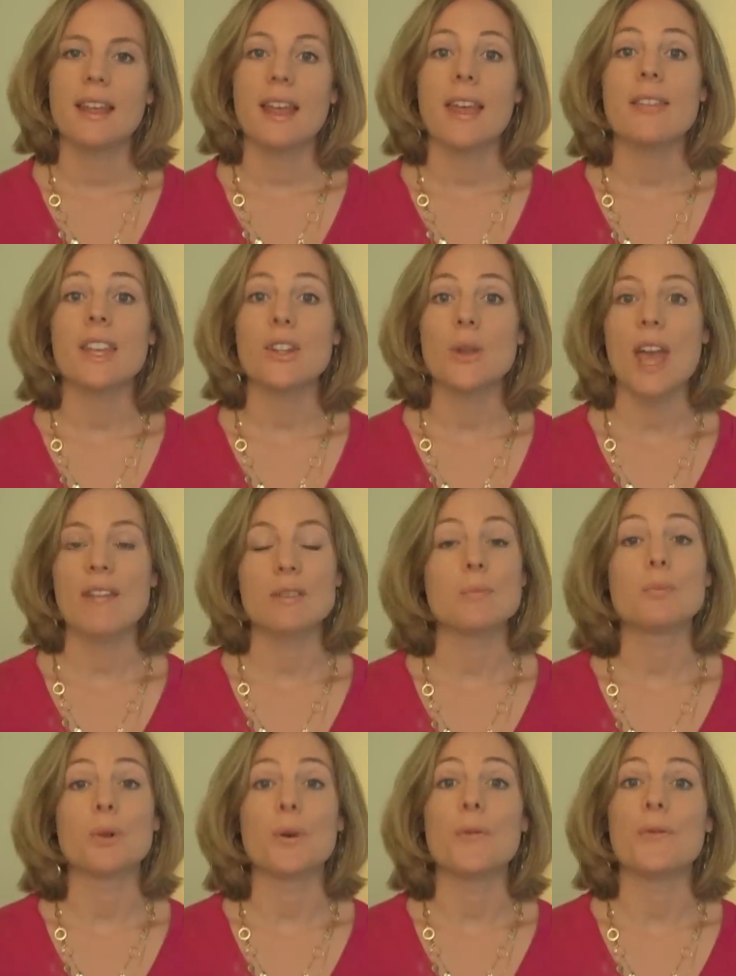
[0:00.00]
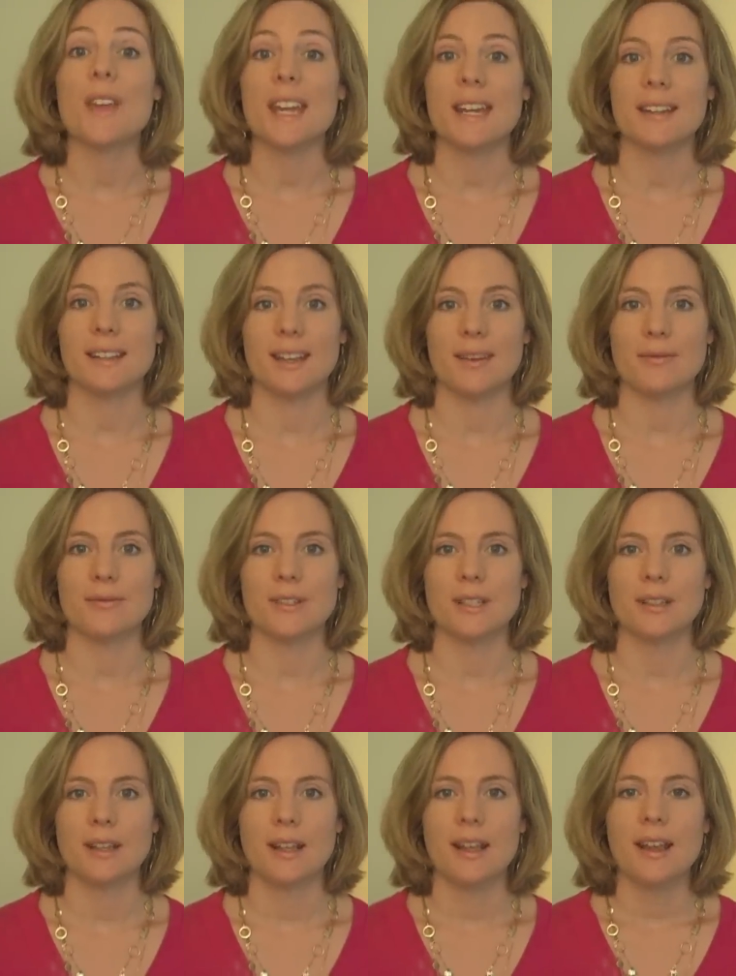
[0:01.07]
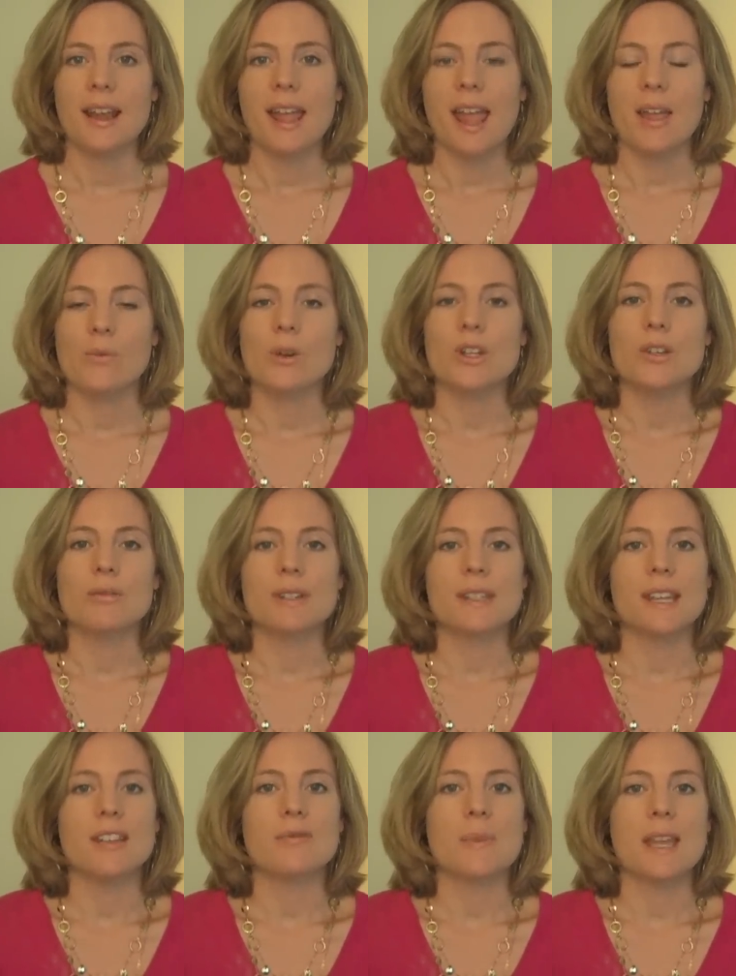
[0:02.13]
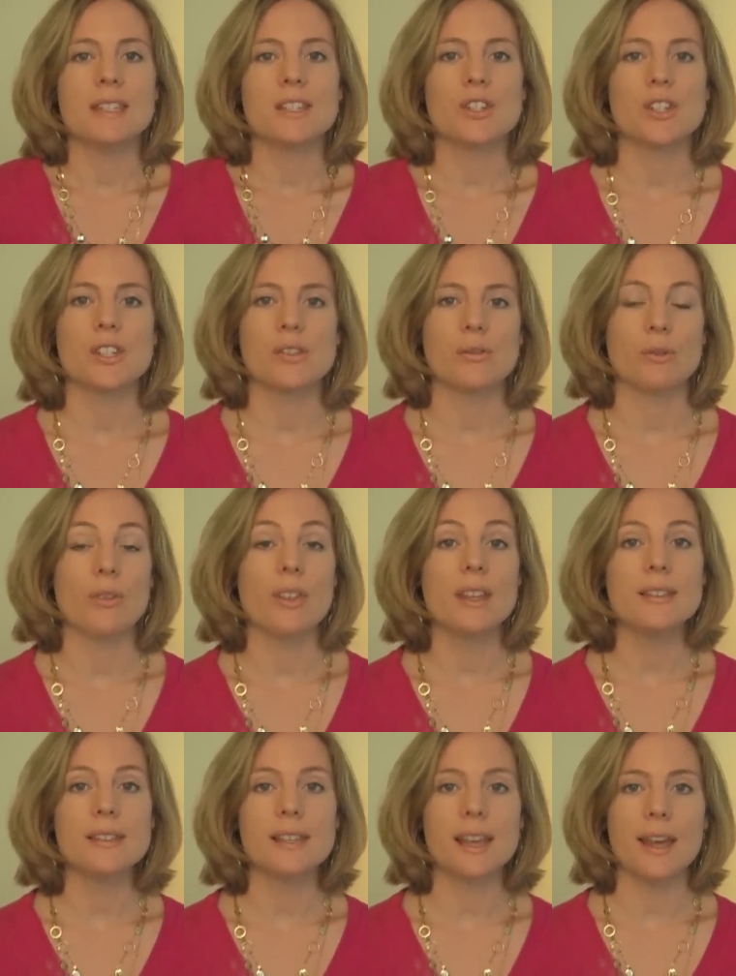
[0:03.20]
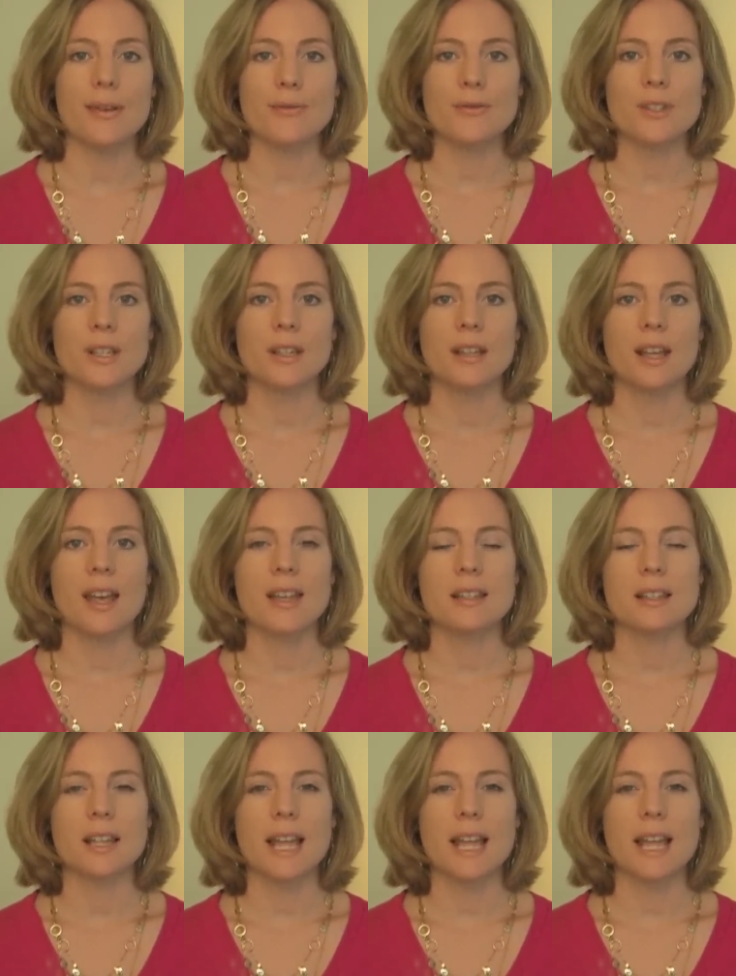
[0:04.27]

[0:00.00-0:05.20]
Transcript: And then you have a prophetic gift. And when you receive messages through this gift, it's